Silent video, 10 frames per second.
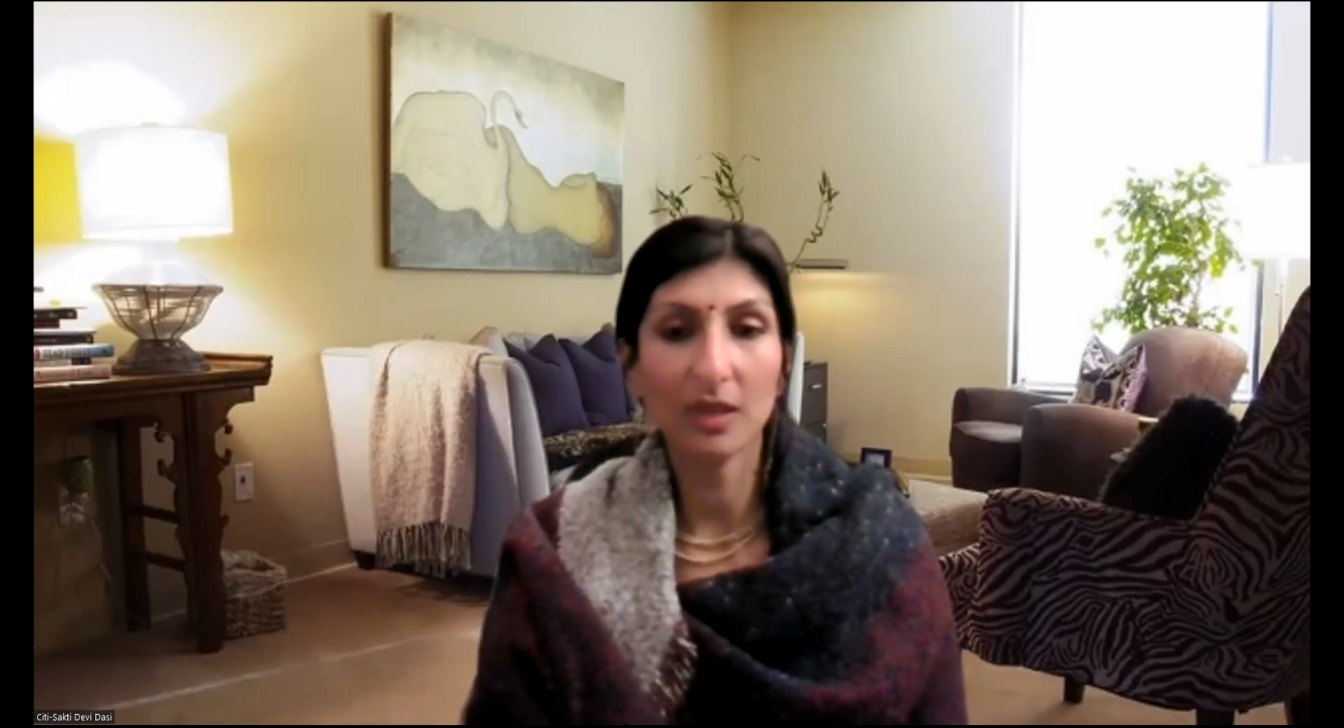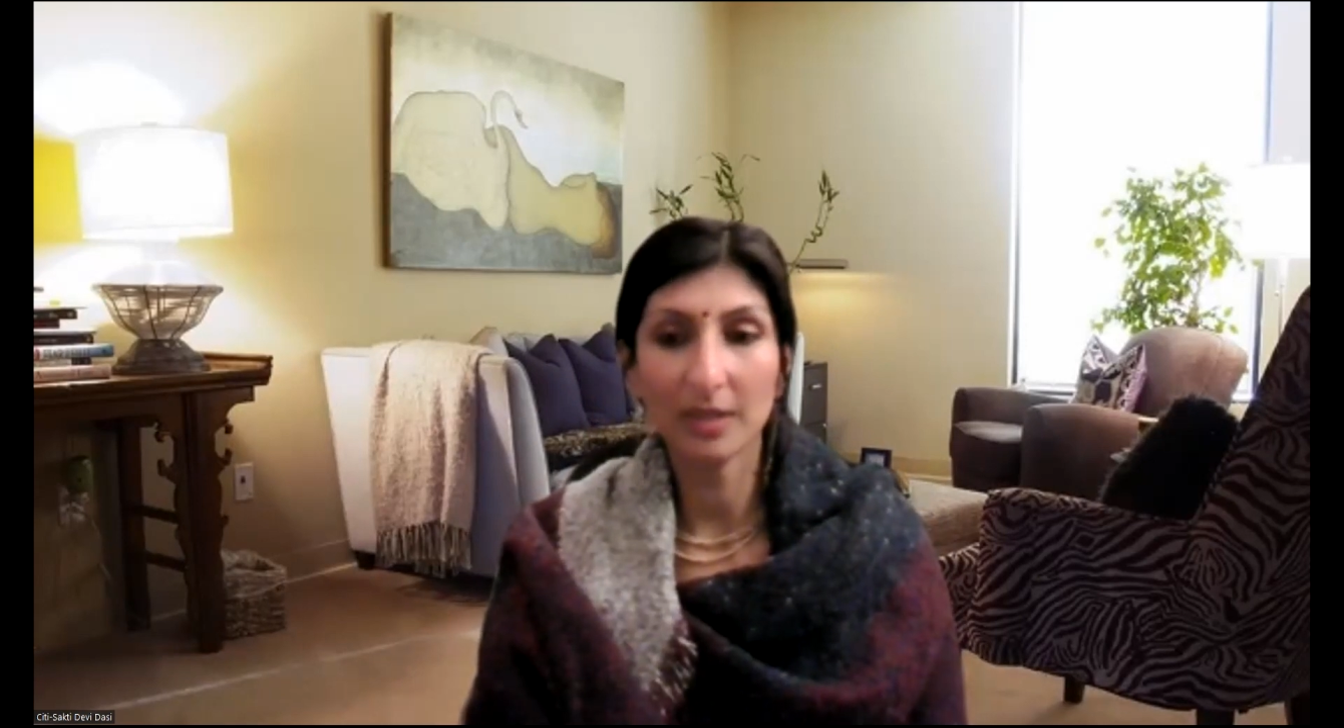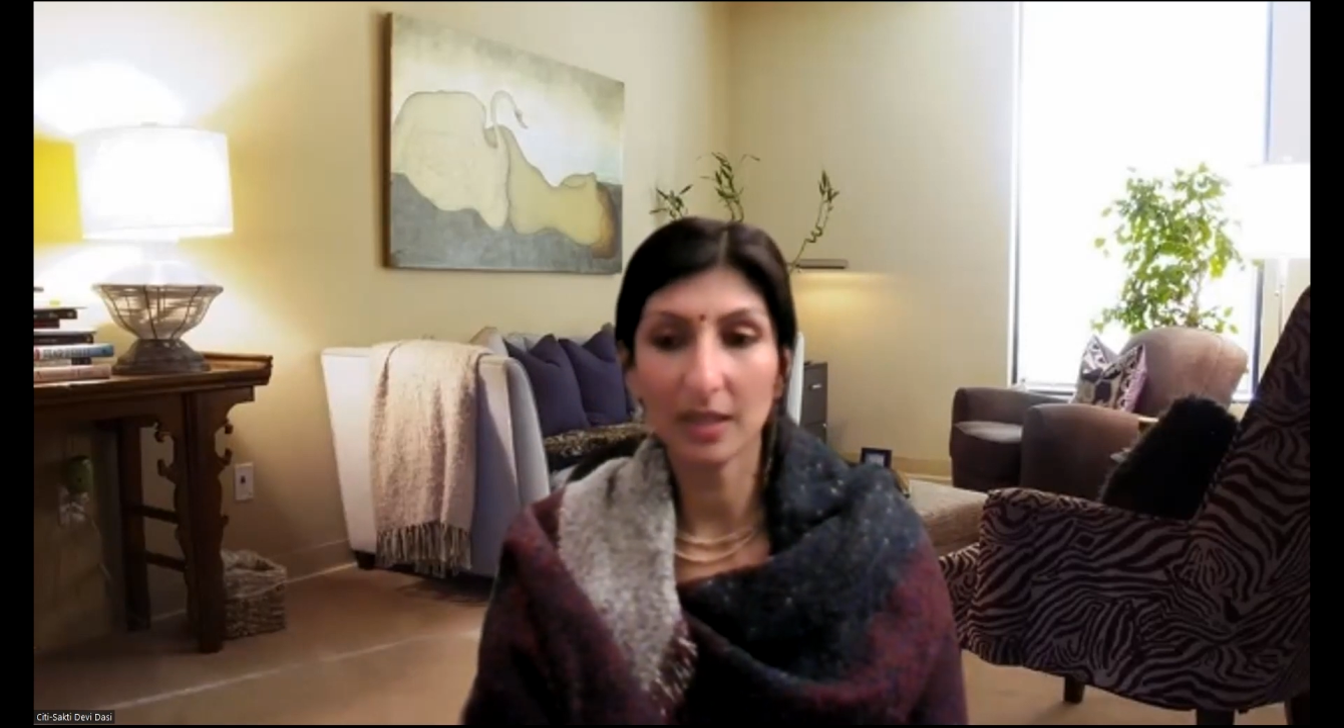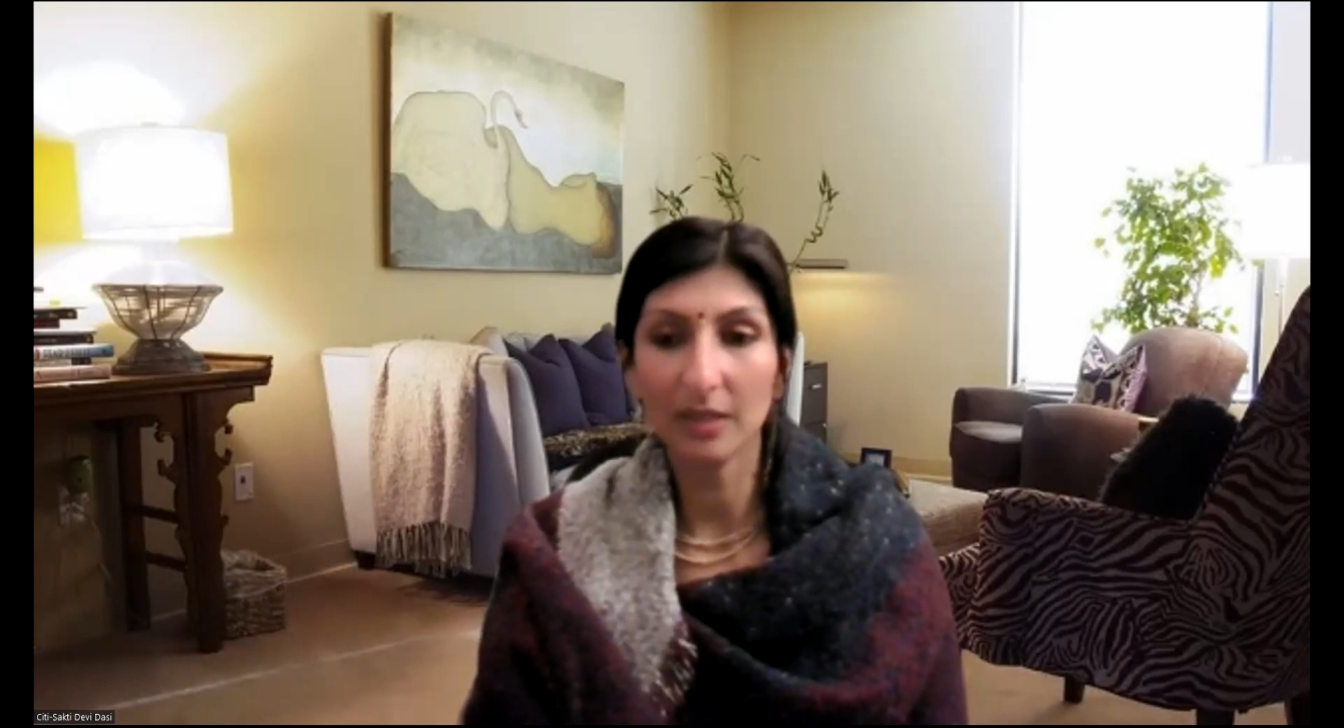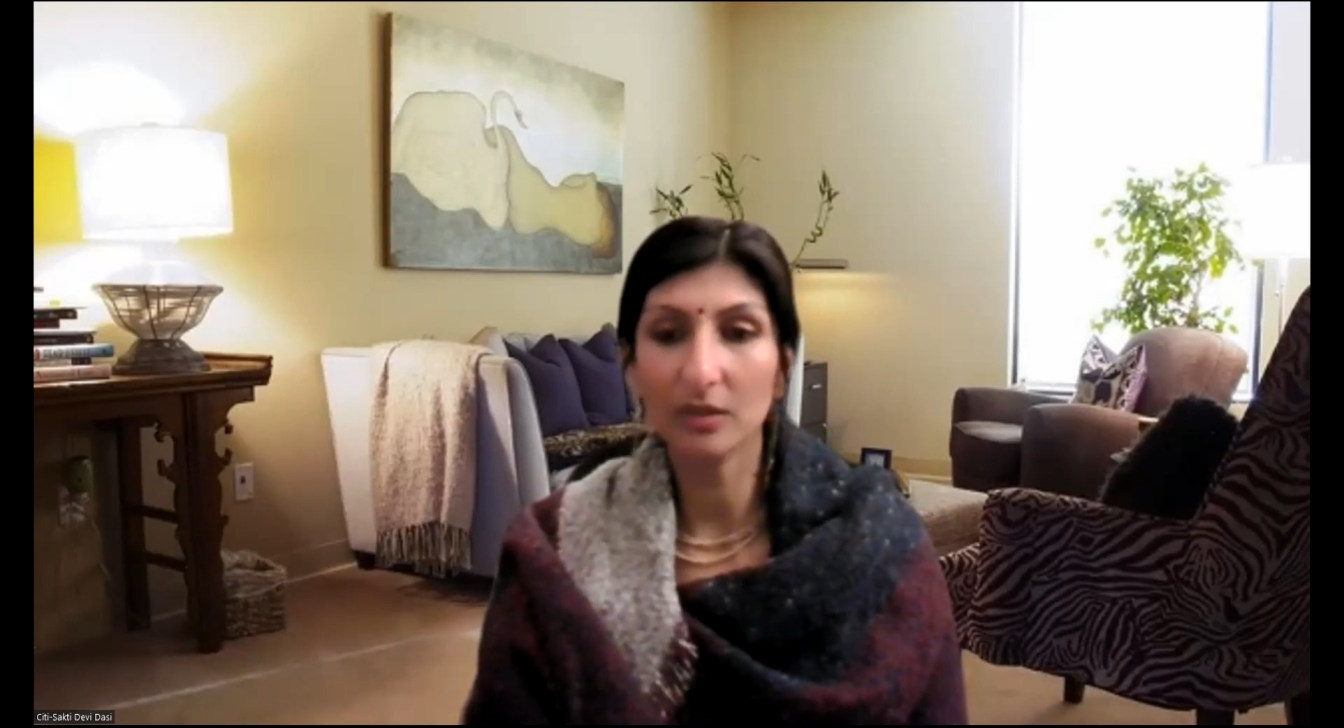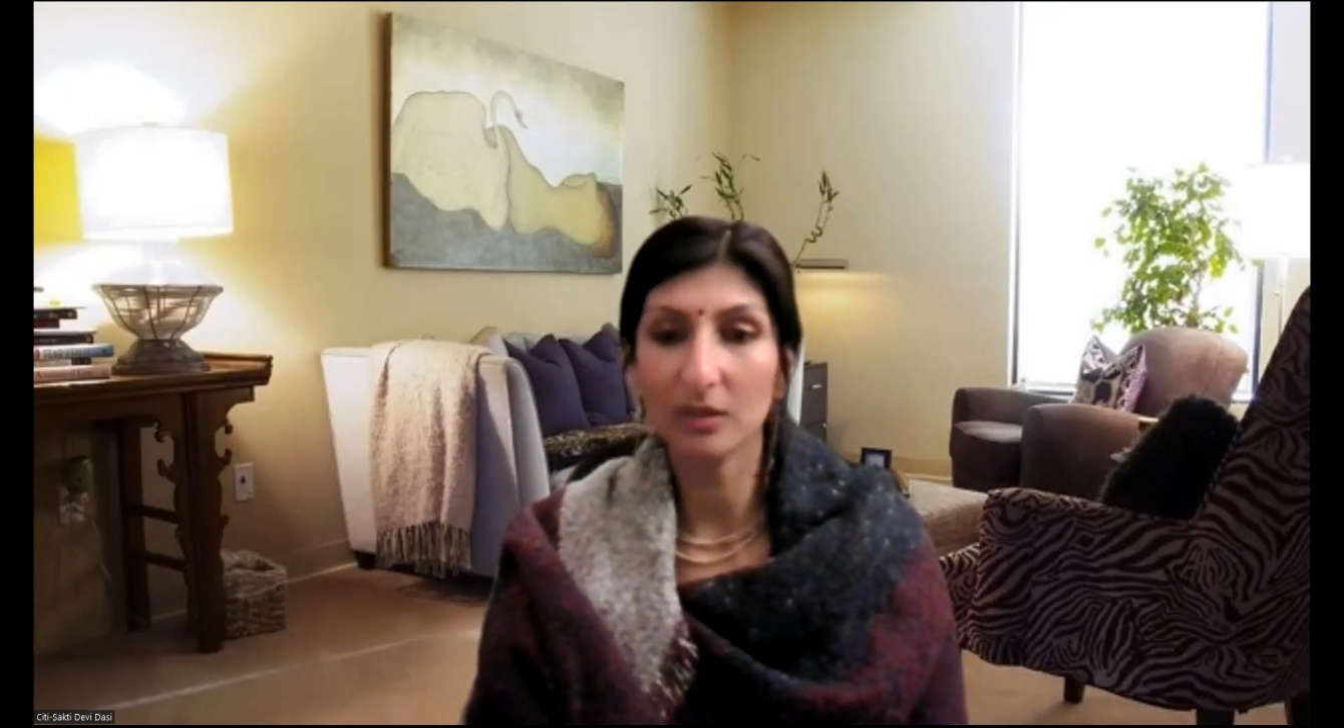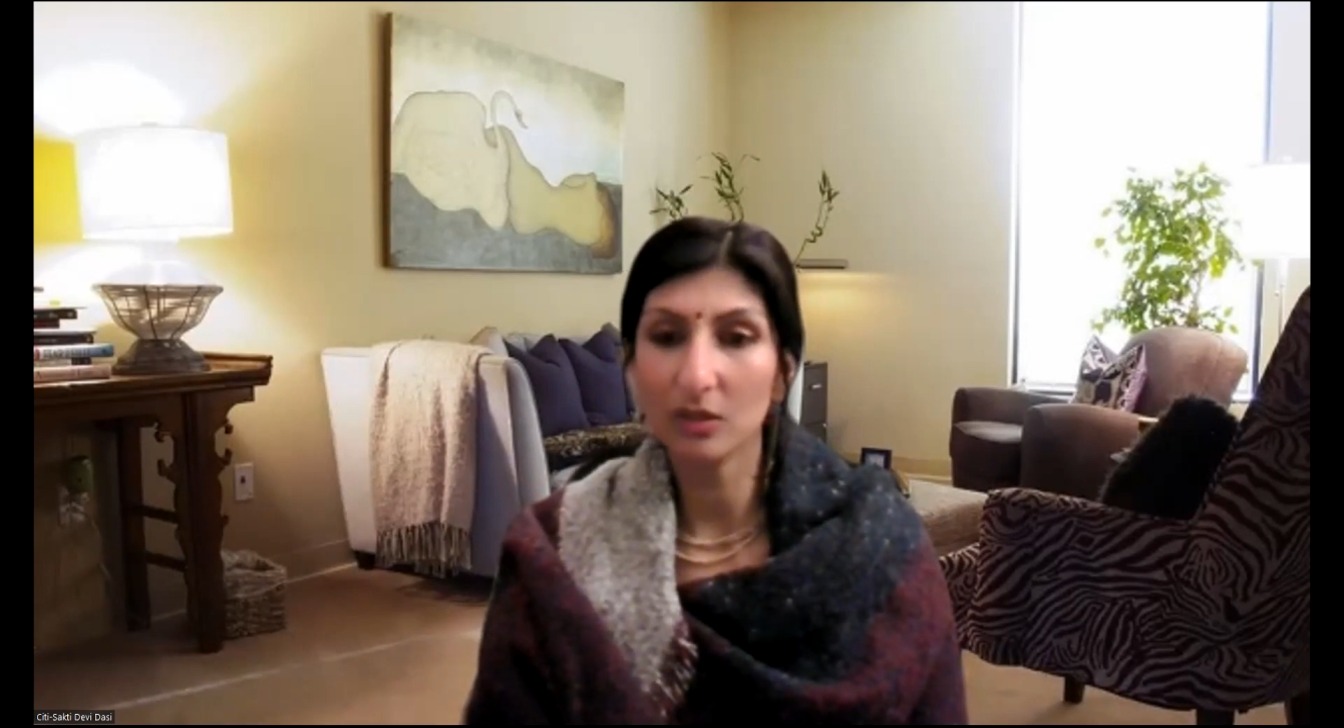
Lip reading: intelligence